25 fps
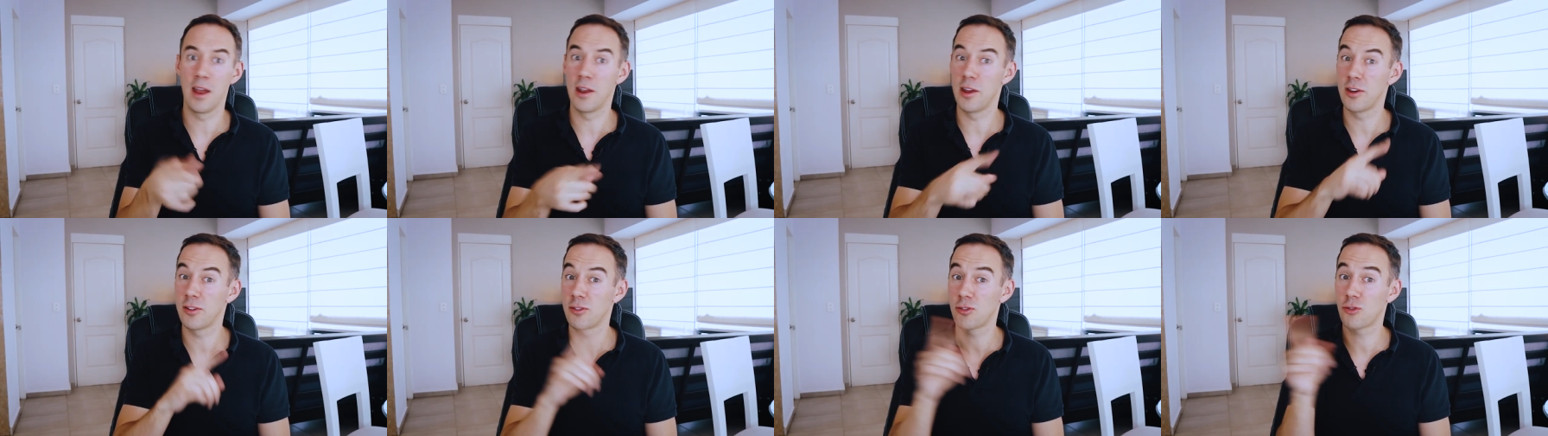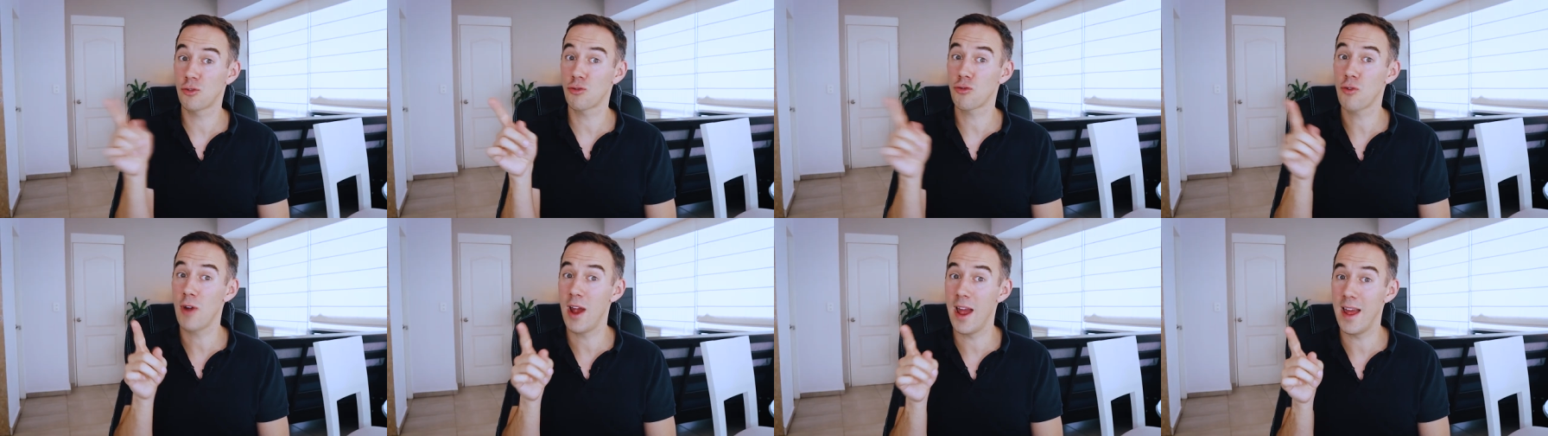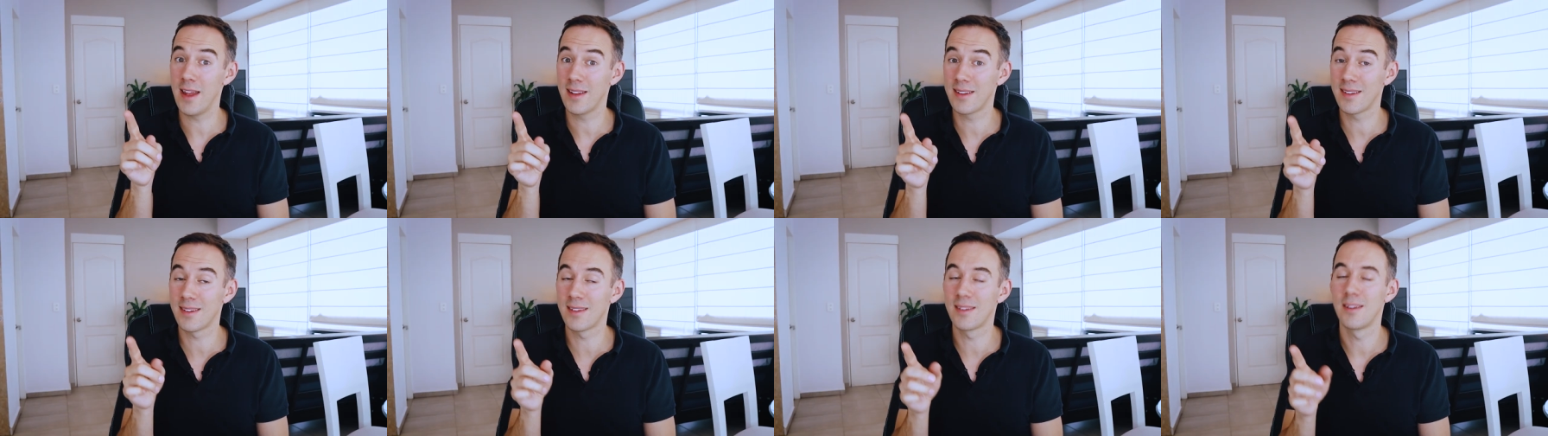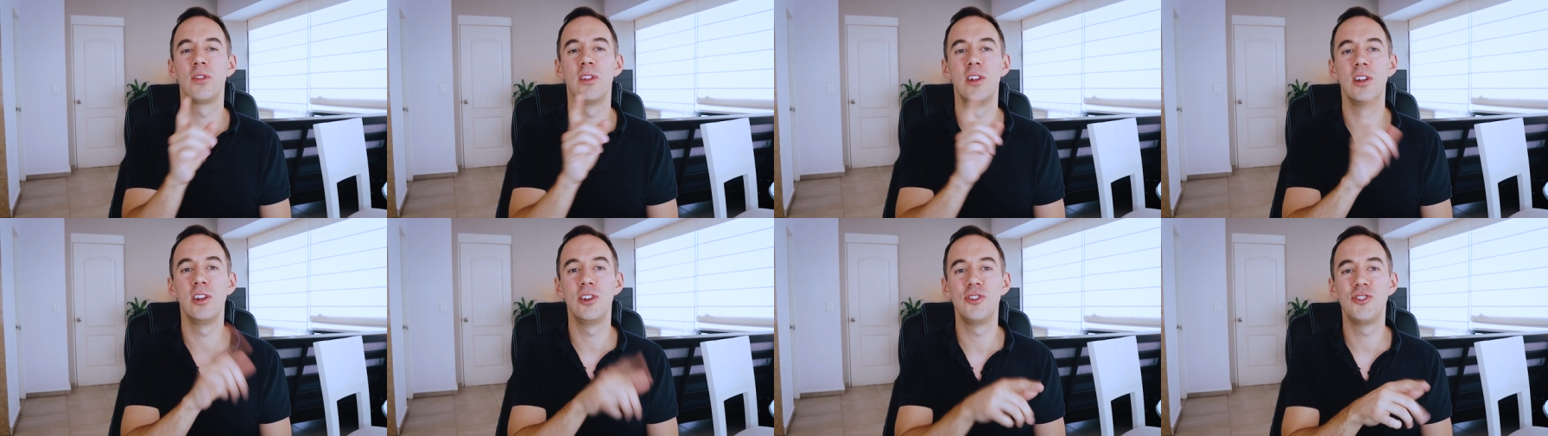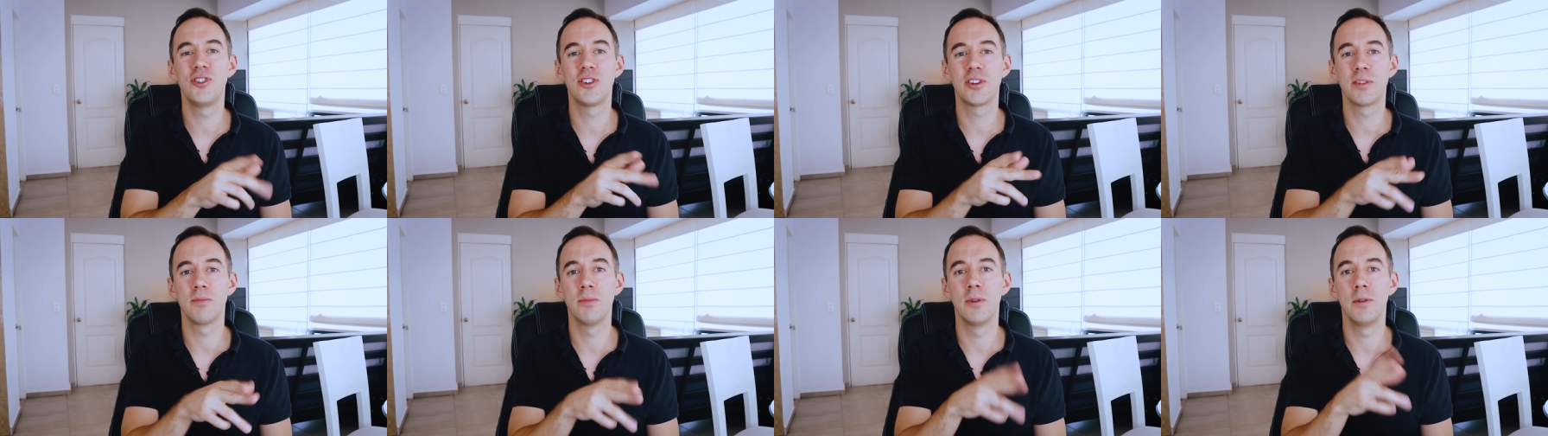And I stress the
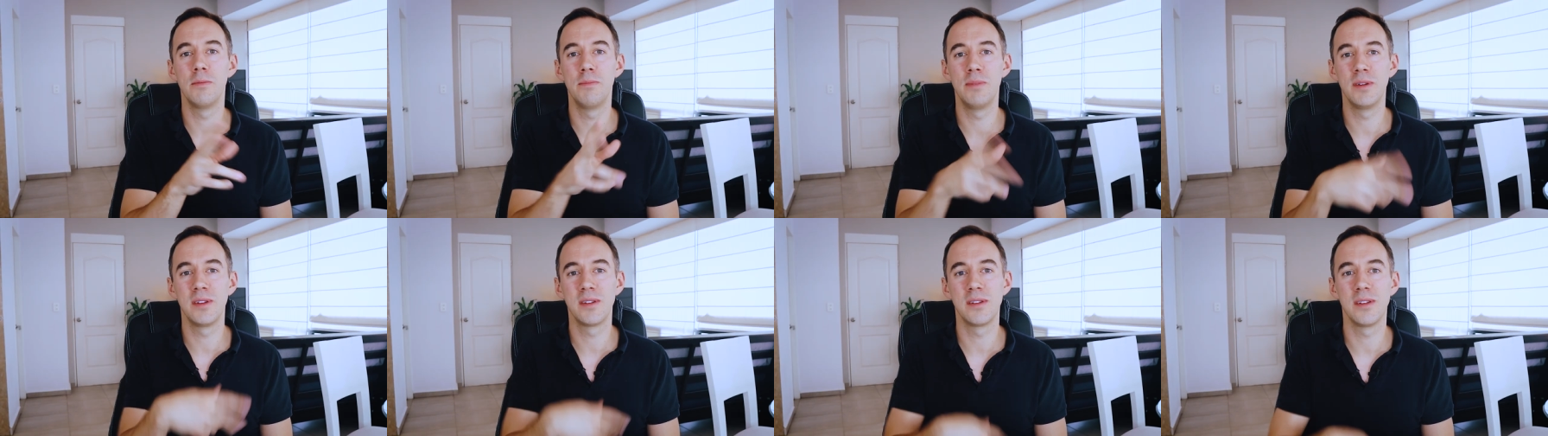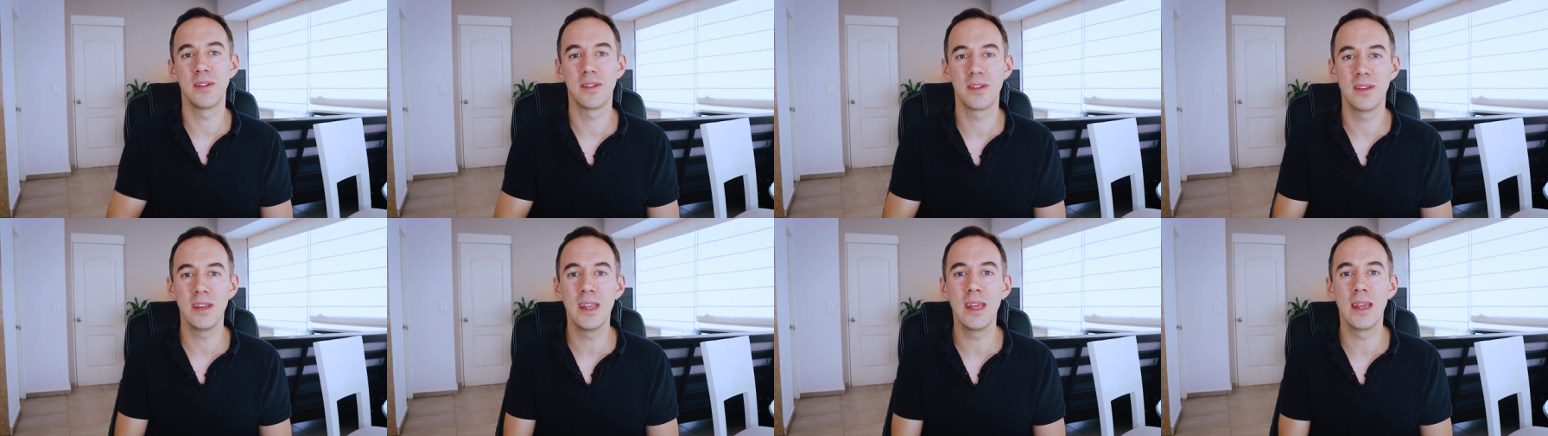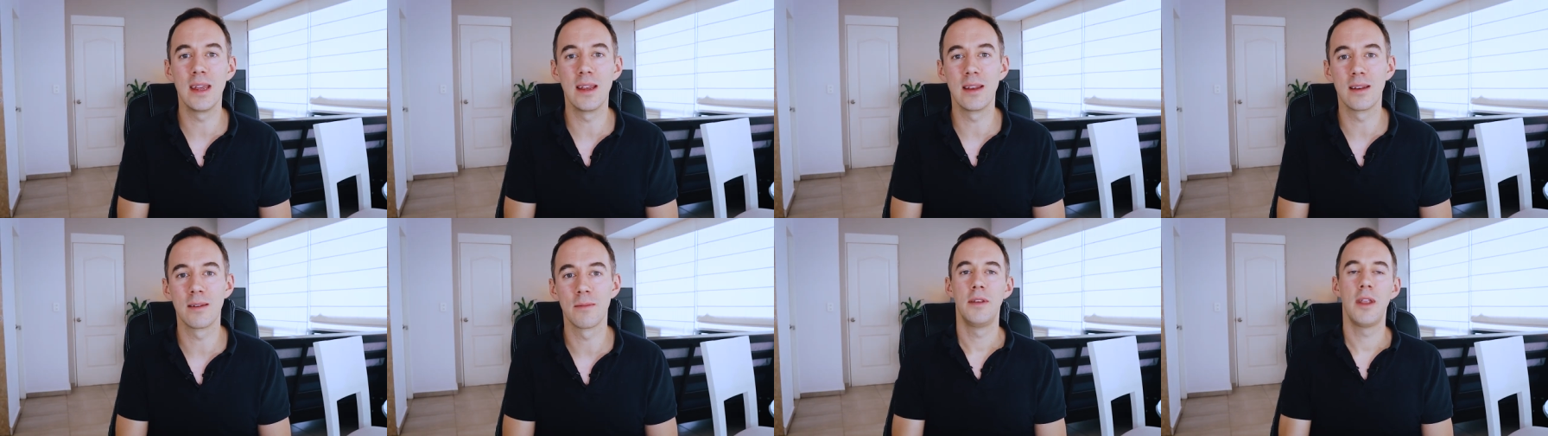legitimate business need.